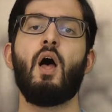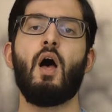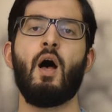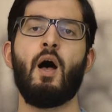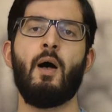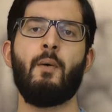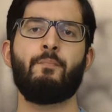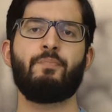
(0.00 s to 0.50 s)

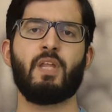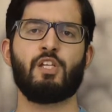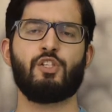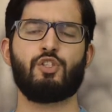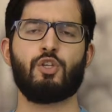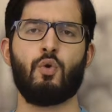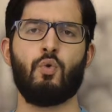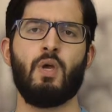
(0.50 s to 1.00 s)
And
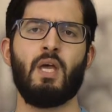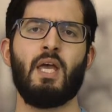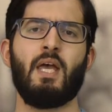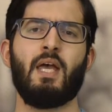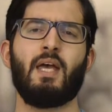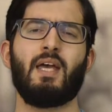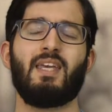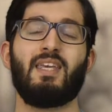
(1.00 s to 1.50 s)
so
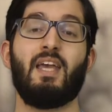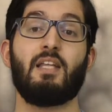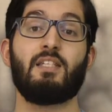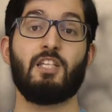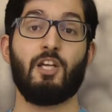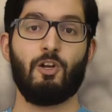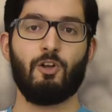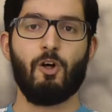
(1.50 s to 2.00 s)

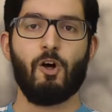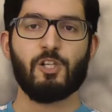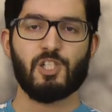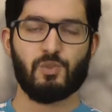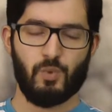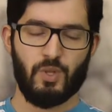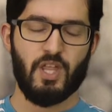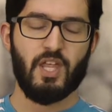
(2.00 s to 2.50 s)
getting
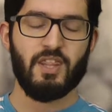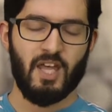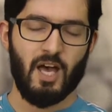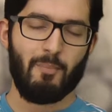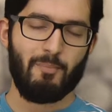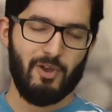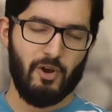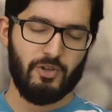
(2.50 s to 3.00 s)
lost within
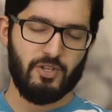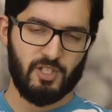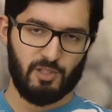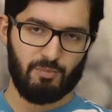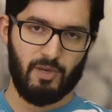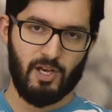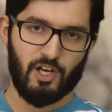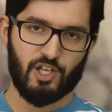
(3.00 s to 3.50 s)
that Puritan
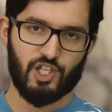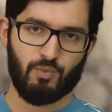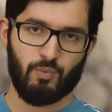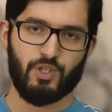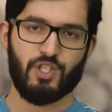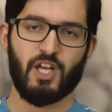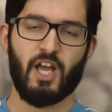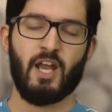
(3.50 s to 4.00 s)
spectrum,
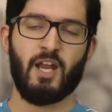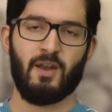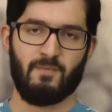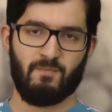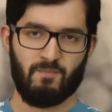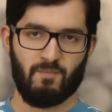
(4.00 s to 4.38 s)
which again,